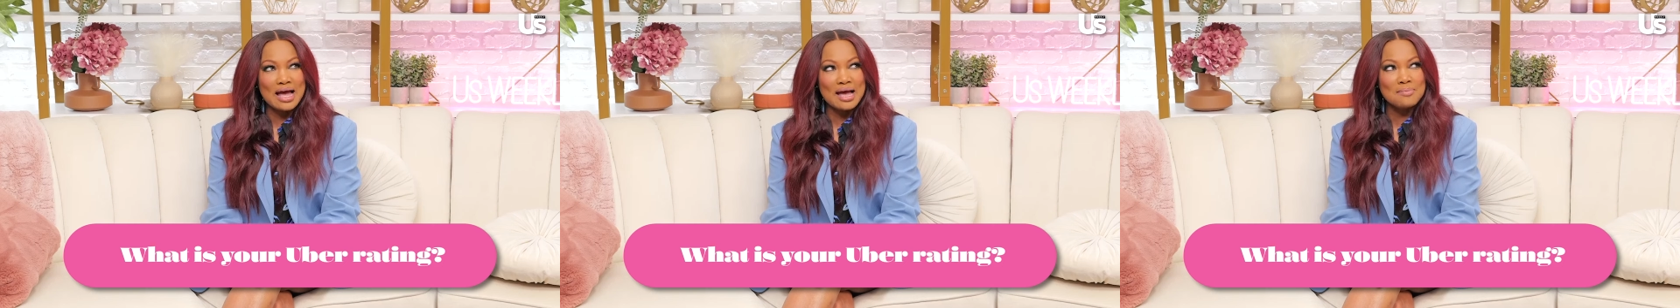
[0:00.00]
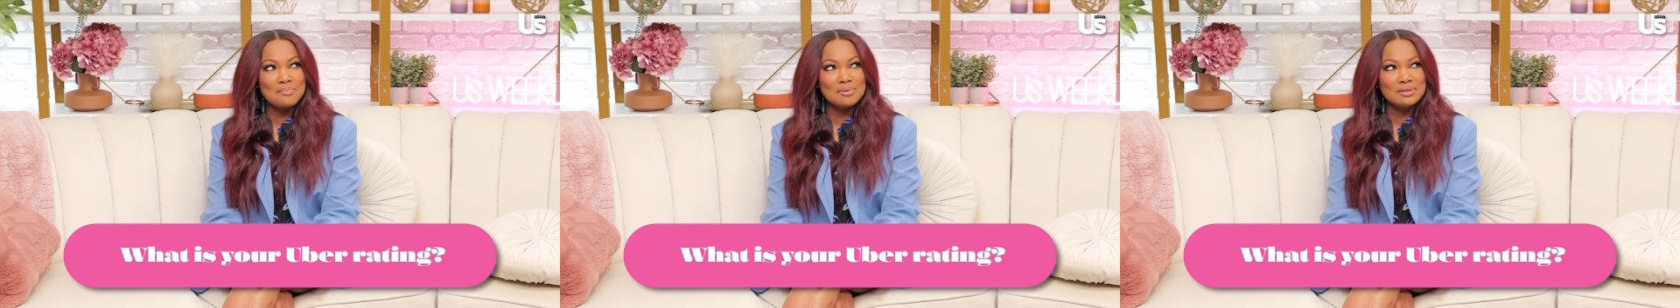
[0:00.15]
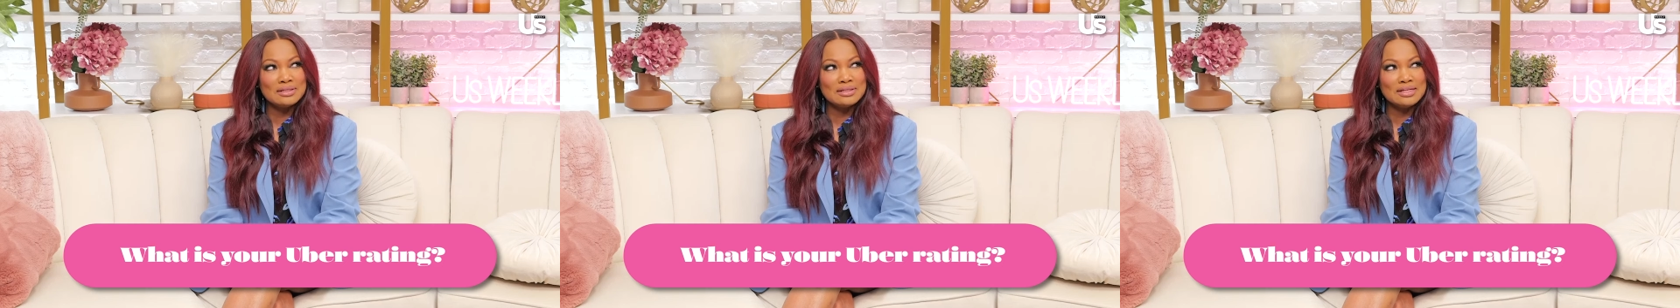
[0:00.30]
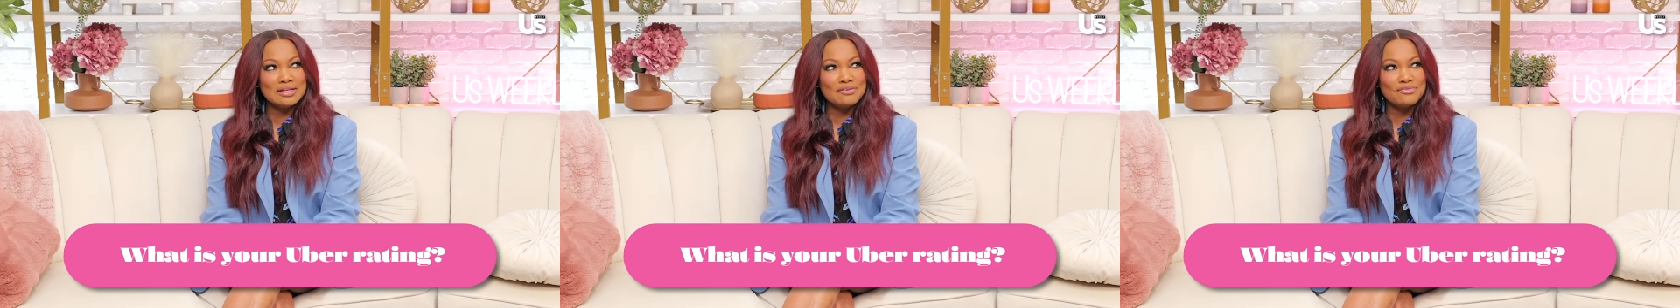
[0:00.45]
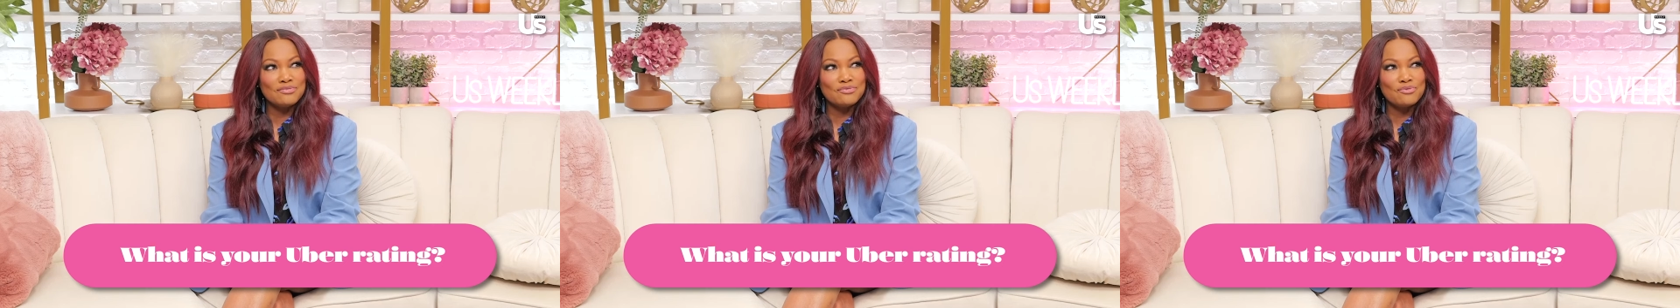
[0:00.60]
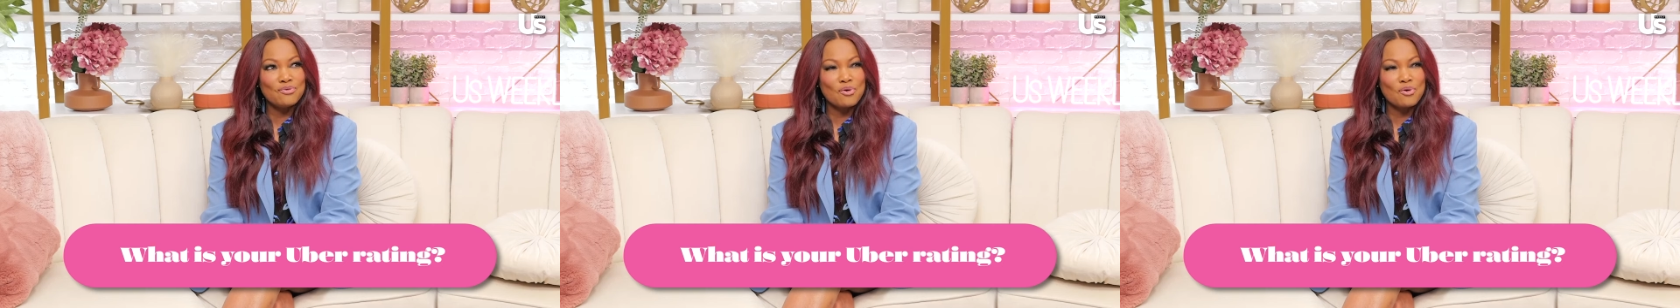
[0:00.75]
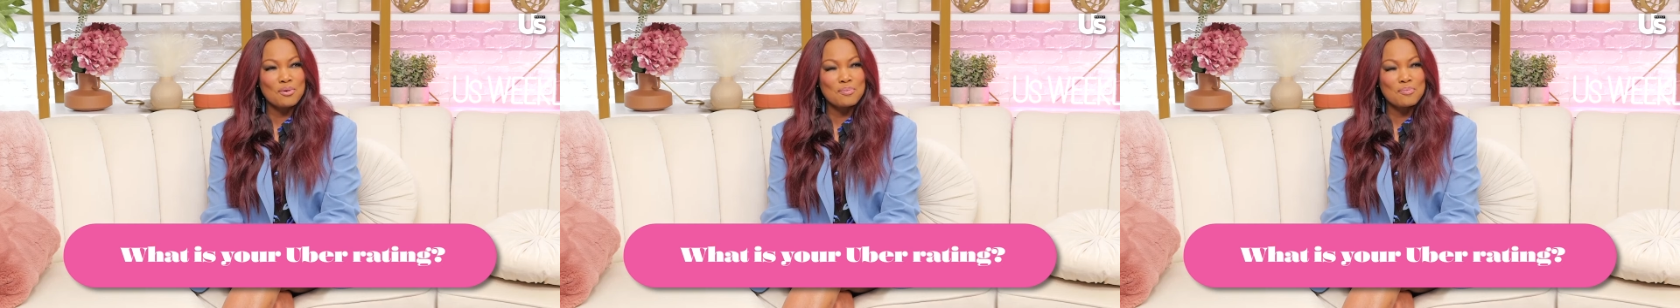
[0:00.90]
I believe,
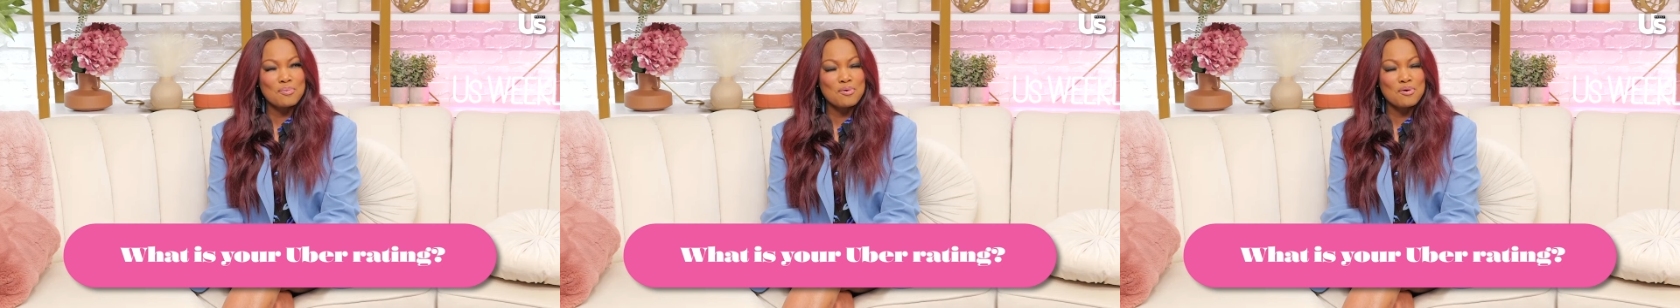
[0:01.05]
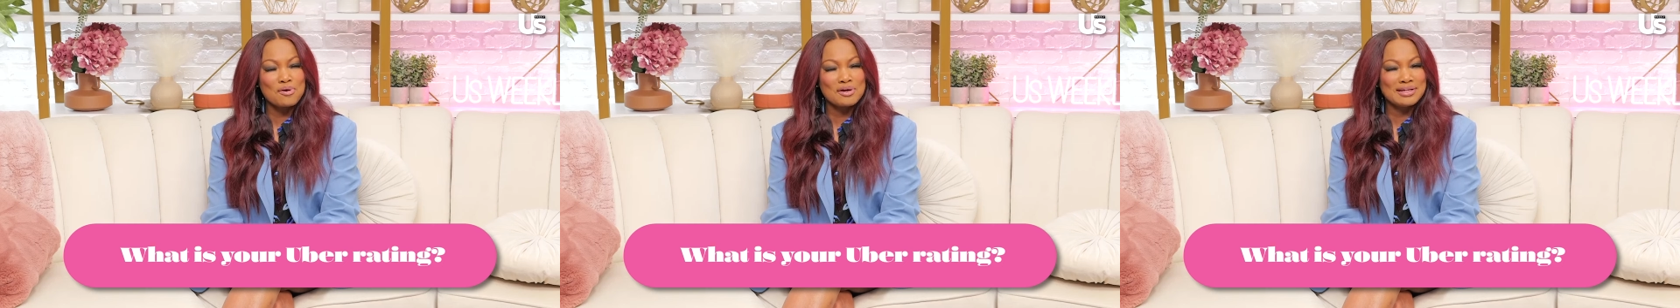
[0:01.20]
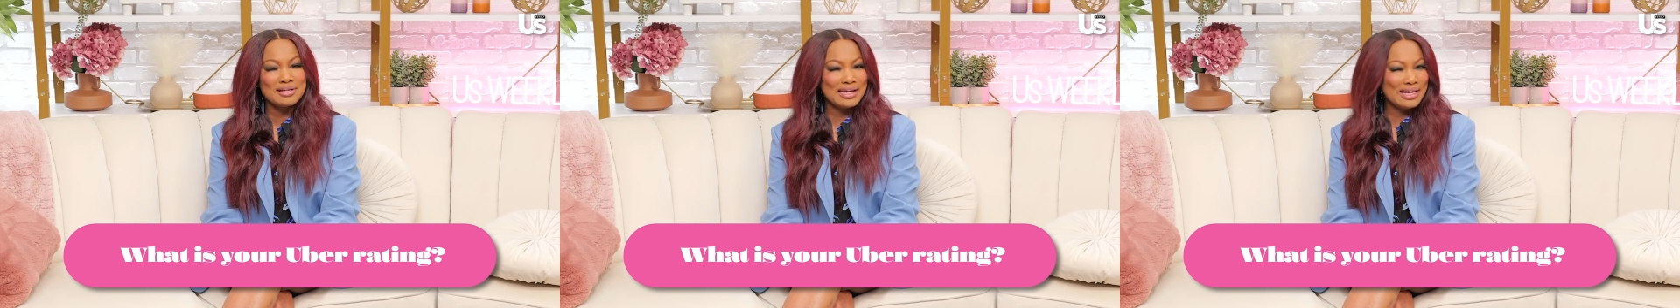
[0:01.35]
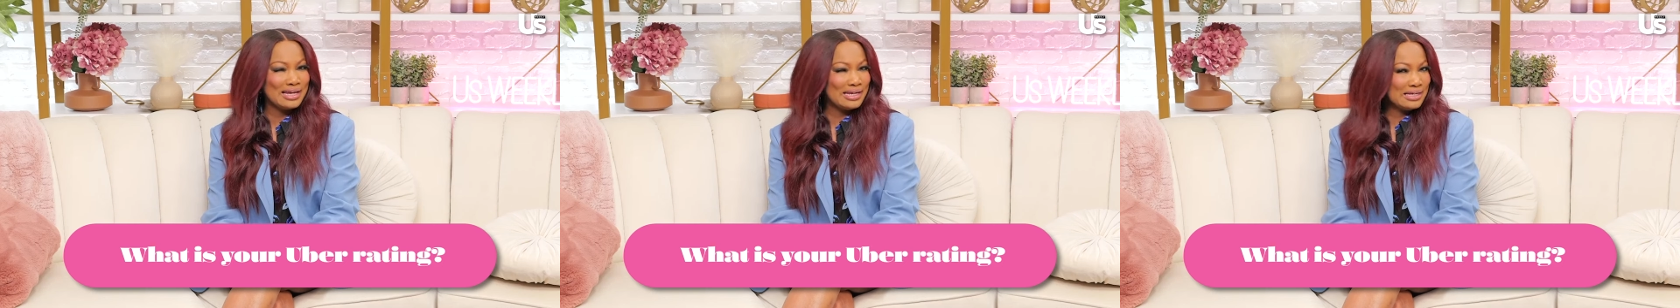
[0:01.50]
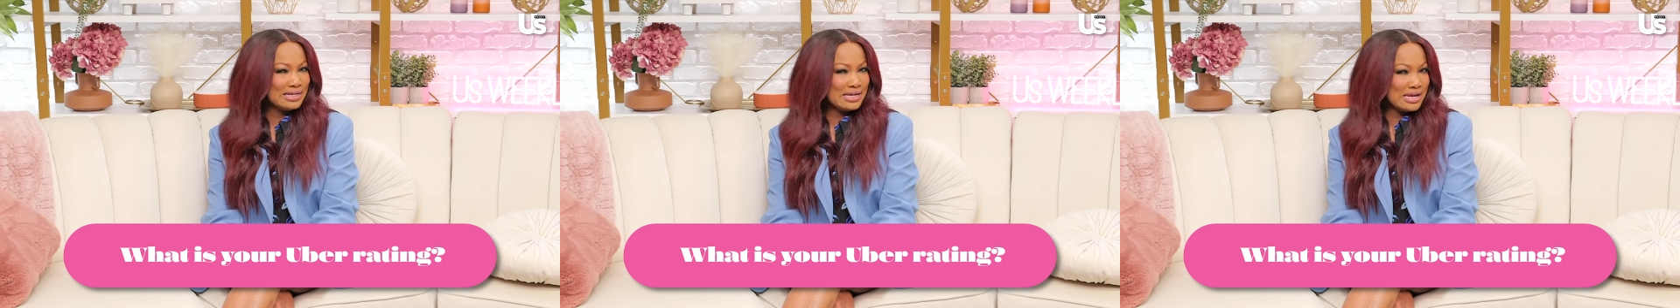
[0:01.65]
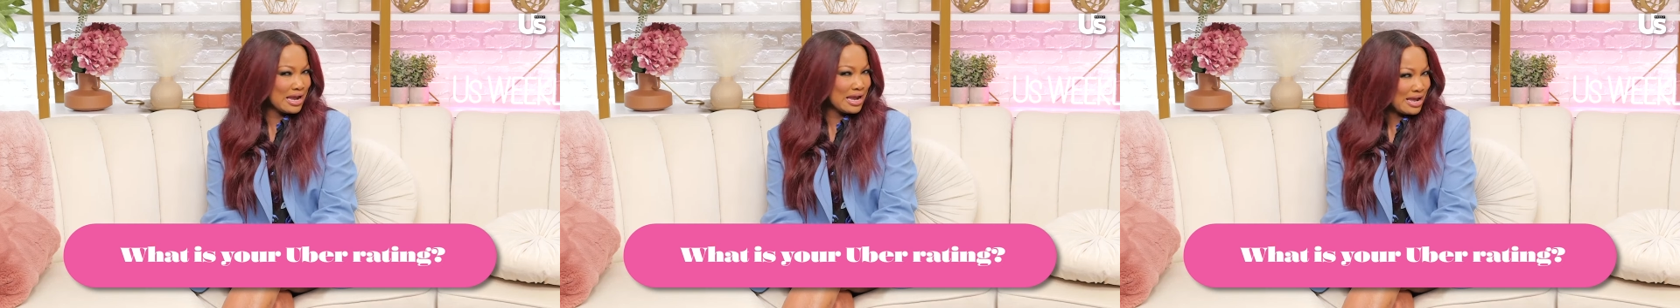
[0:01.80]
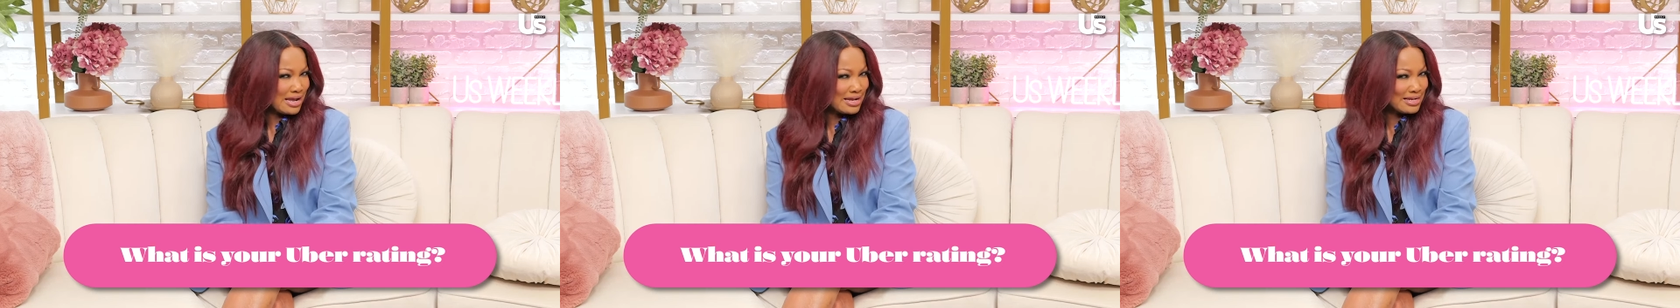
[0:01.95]

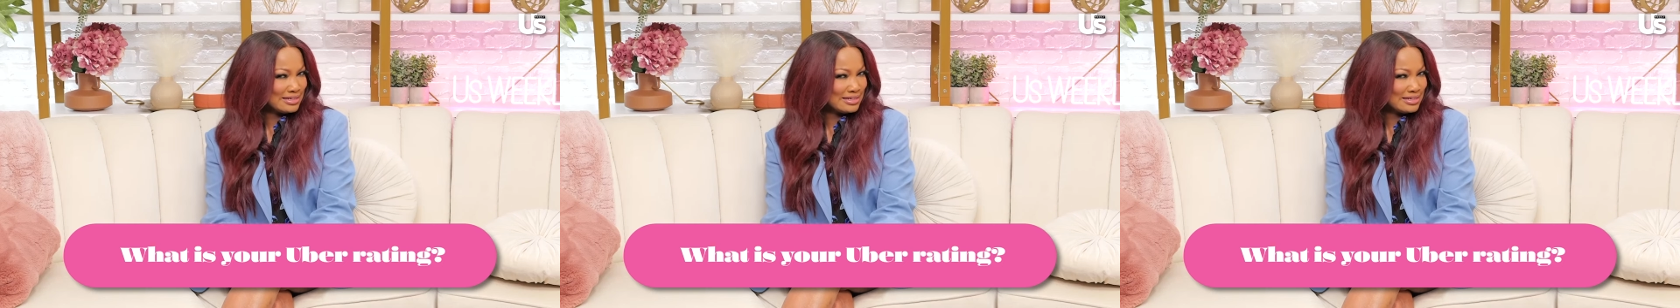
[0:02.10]
4.89.